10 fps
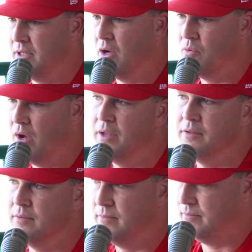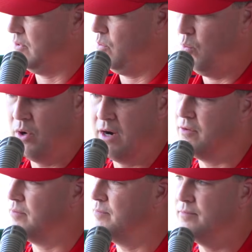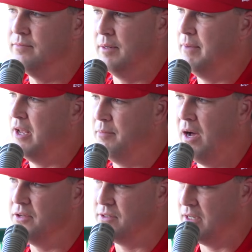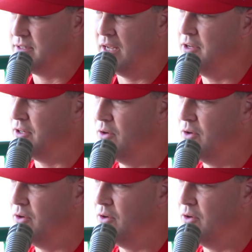to go run whatever amount of miles they say you're